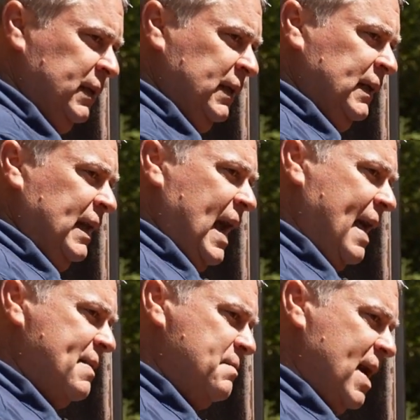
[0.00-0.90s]
Ah.
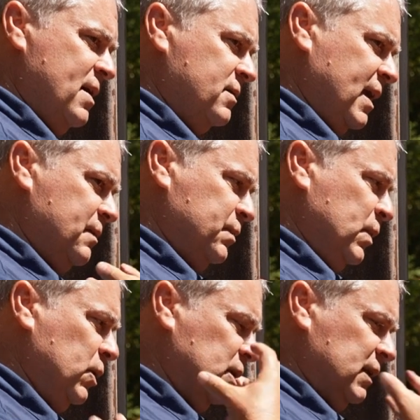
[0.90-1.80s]
And the male can
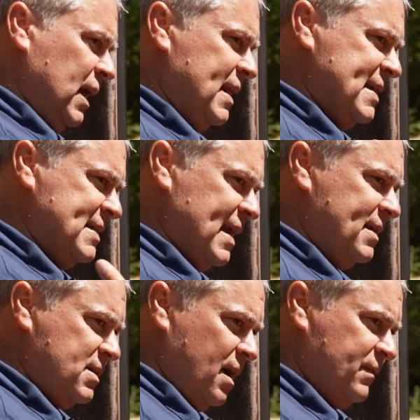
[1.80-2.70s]
pull a lot of the
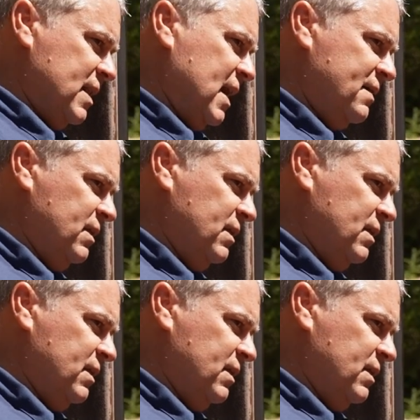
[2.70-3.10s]
scents off of that,